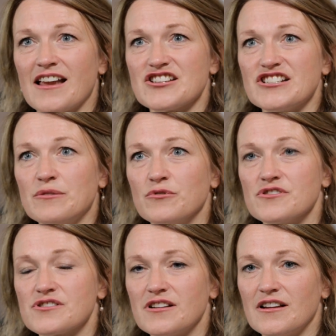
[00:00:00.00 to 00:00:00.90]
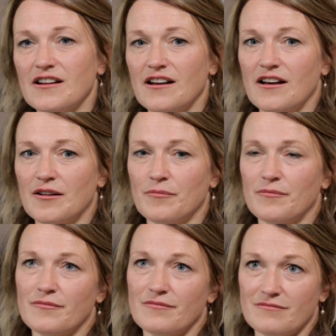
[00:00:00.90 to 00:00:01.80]
And she was
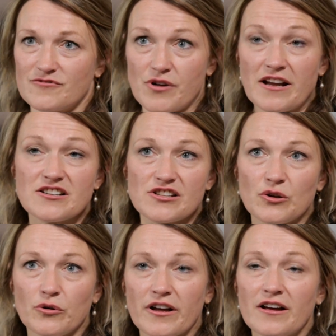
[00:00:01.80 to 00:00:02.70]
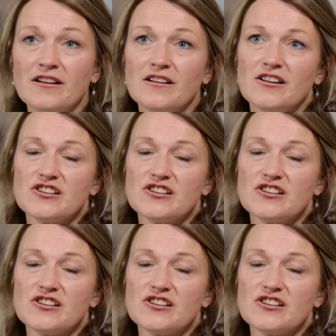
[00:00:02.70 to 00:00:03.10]
um, trained as a lawyer.